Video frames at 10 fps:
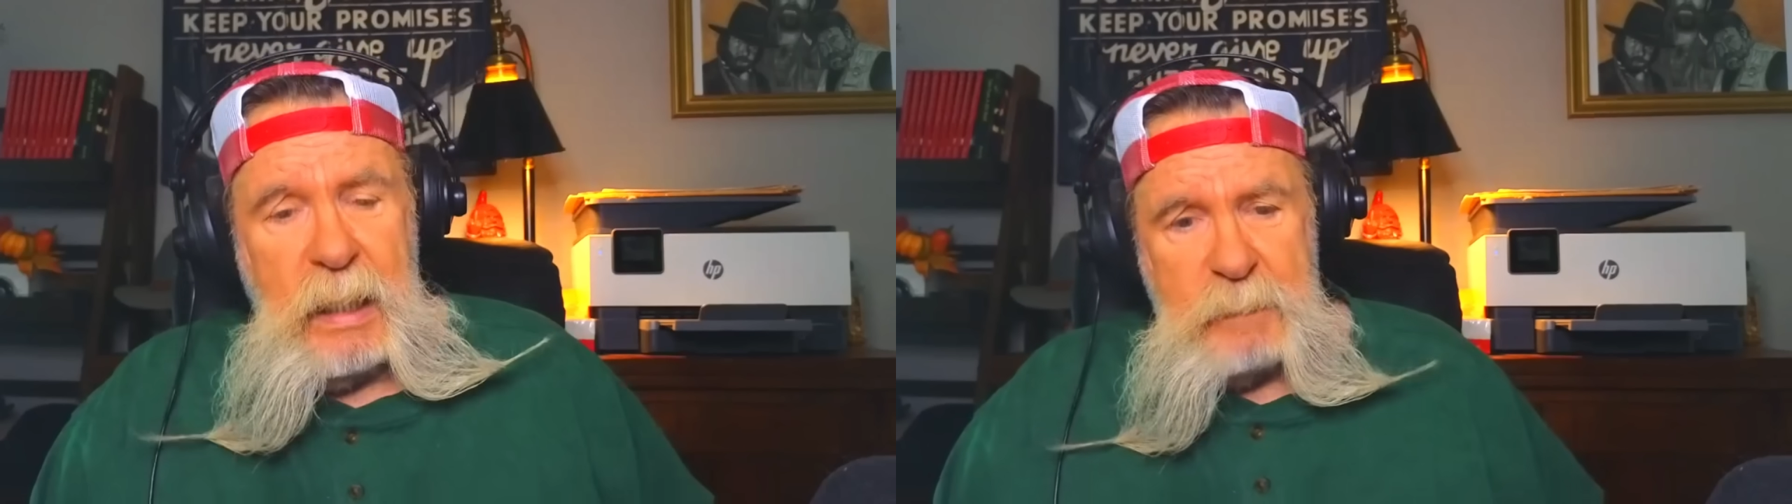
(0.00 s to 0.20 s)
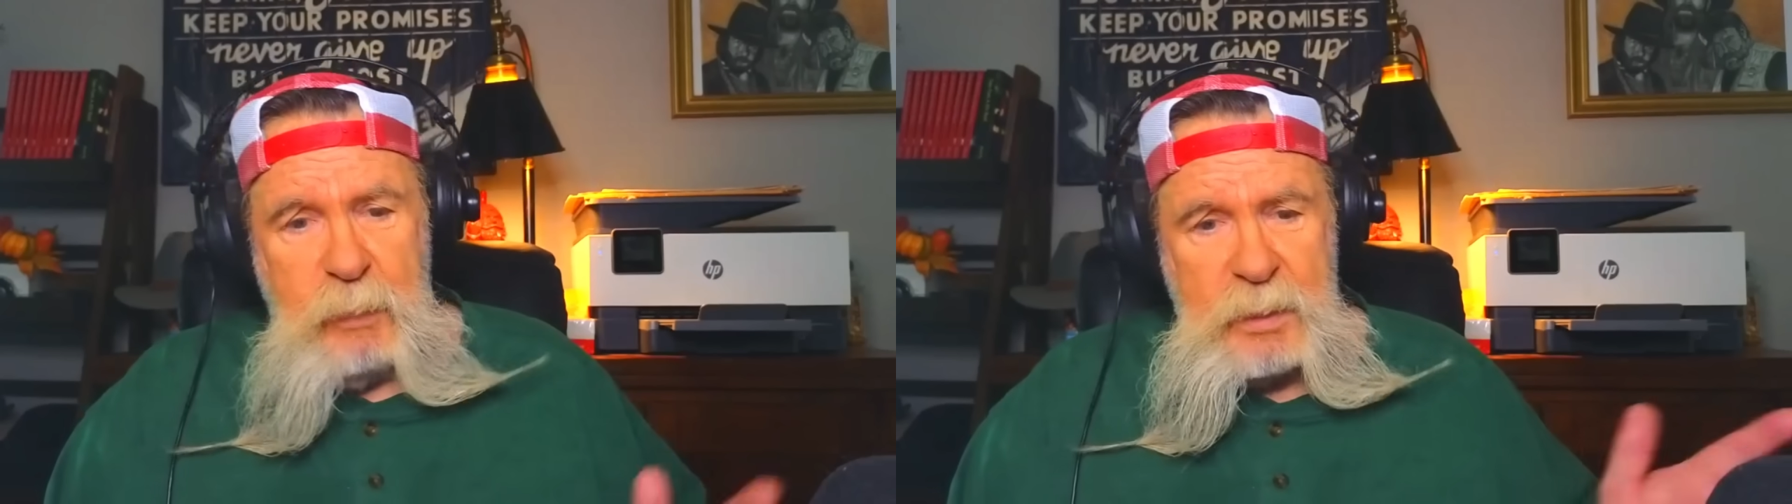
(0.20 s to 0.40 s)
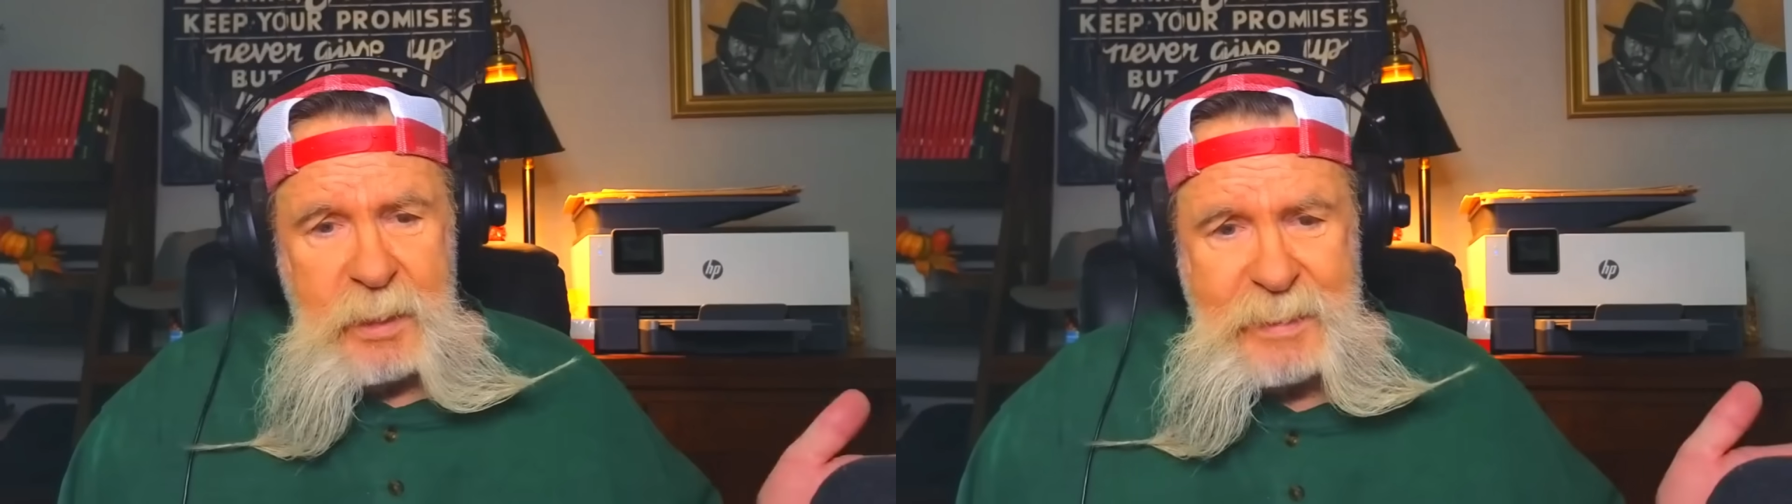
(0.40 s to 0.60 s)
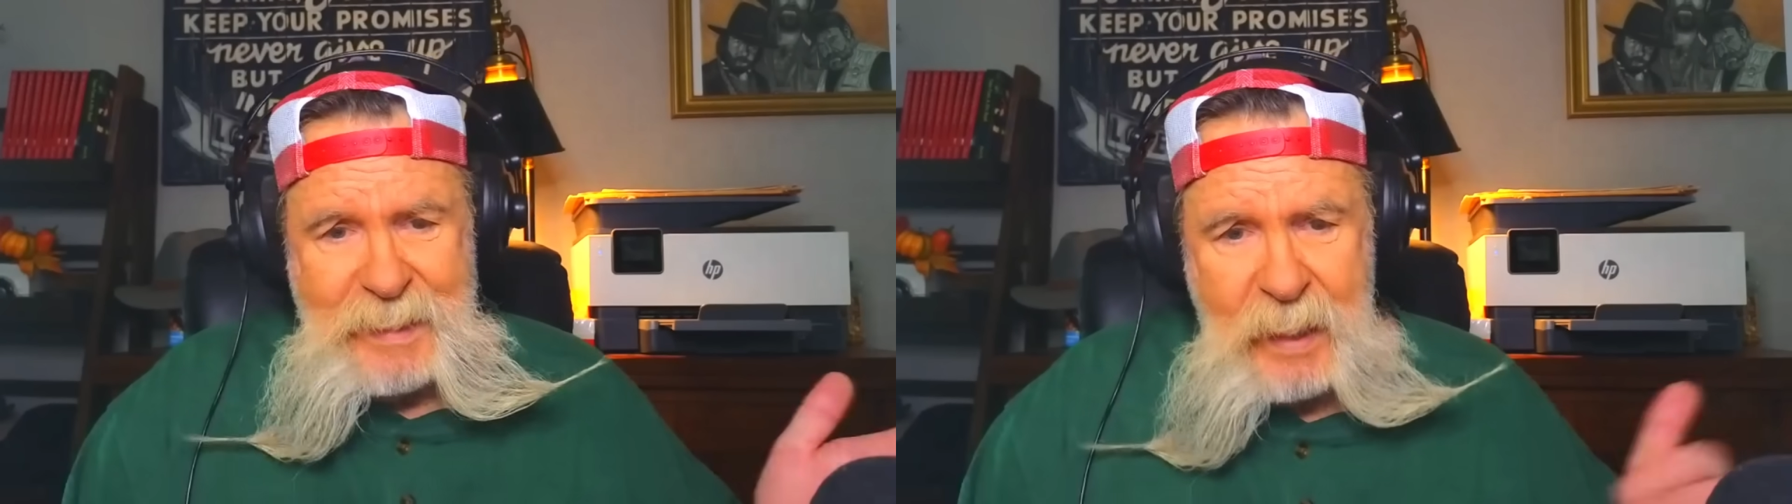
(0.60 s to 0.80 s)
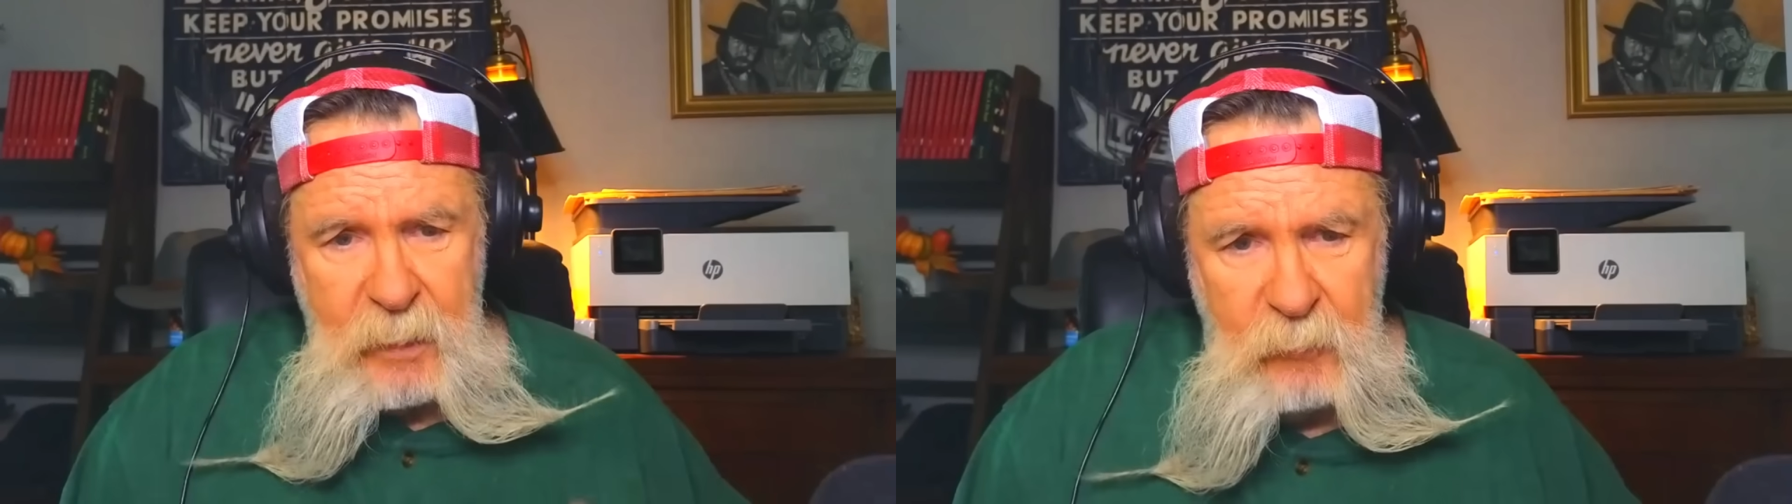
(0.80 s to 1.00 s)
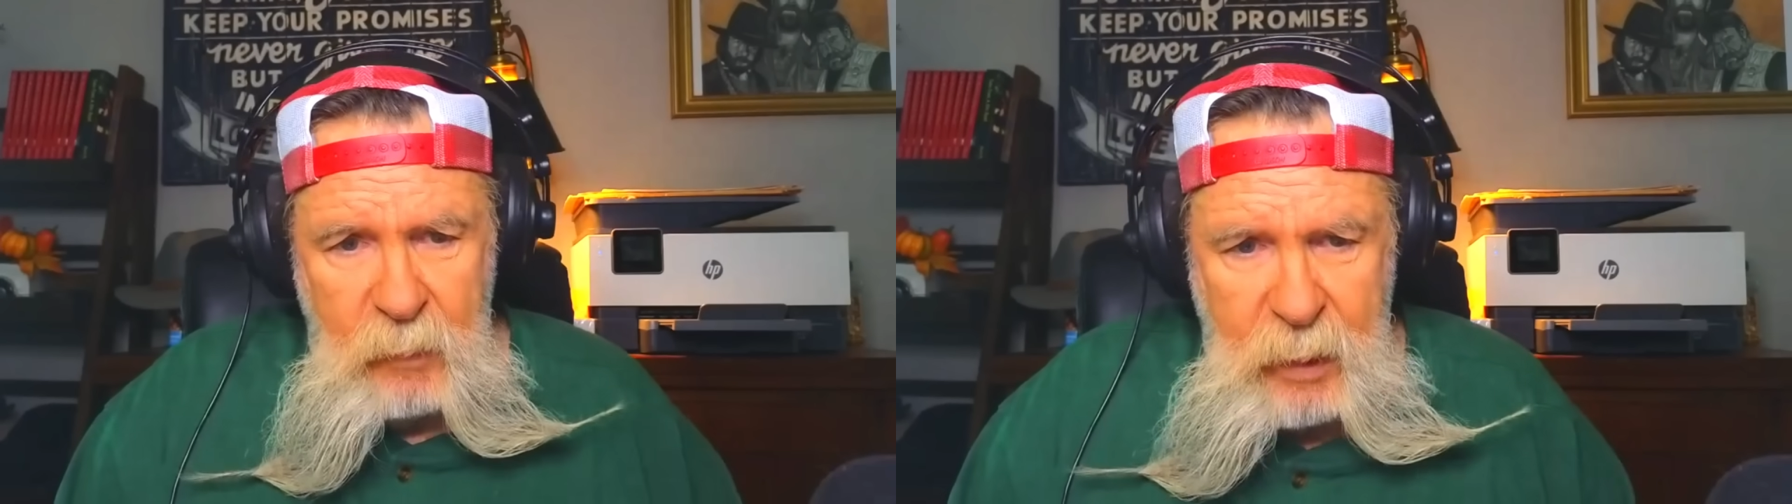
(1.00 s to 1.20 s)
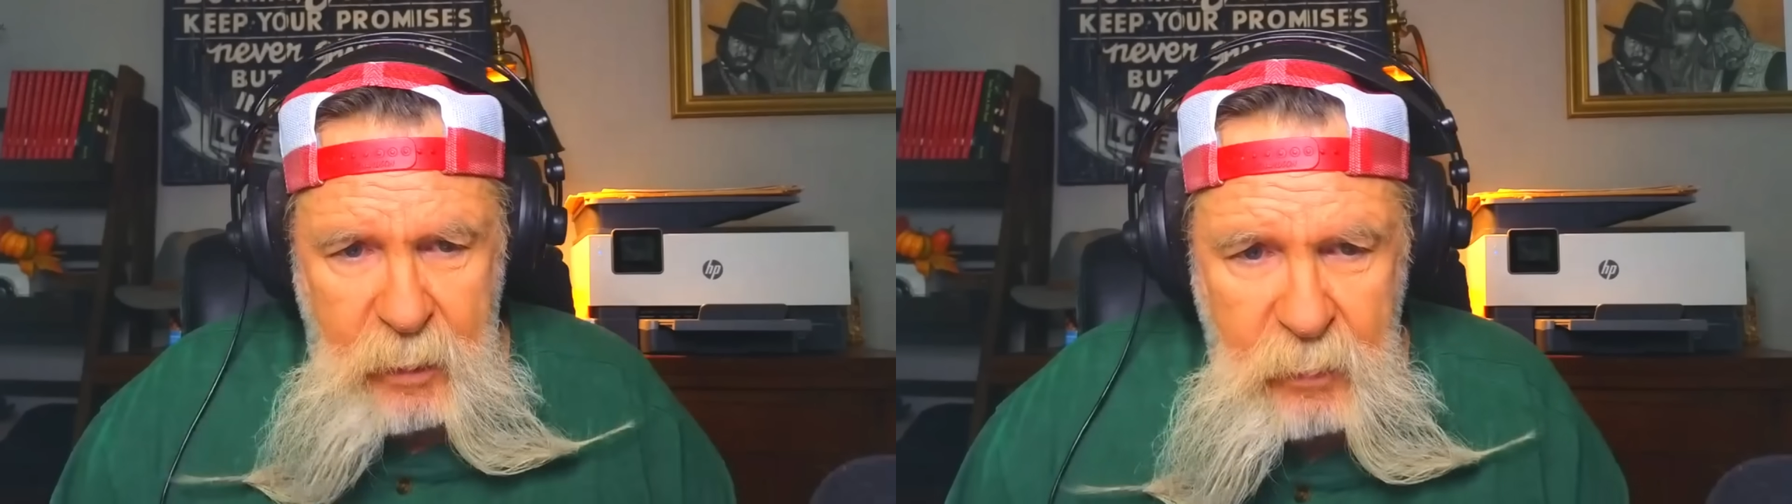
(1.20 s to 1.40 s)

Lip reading: put this together now.